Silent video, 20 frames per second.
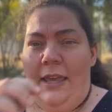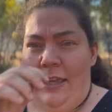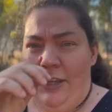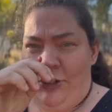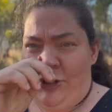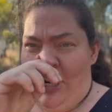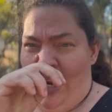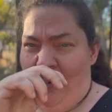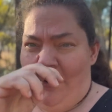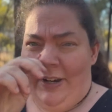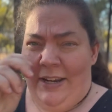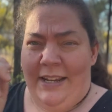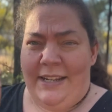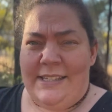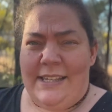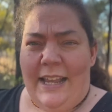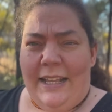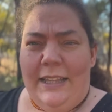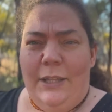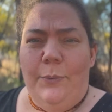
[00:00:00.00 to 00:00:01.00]
sharing
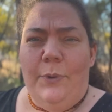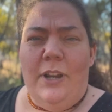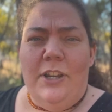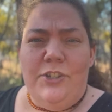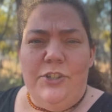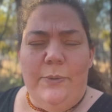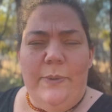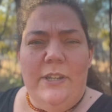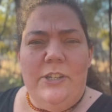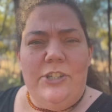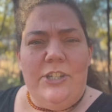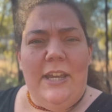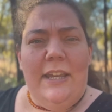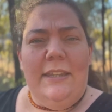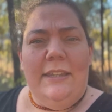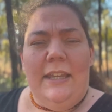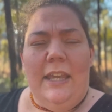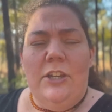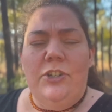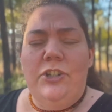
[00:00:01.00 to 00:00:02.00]
exactly what I do each day in
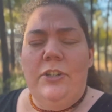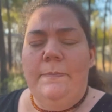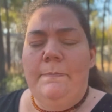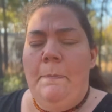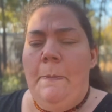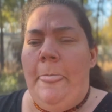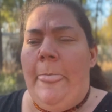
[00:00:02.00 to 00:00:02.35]
the kitchen.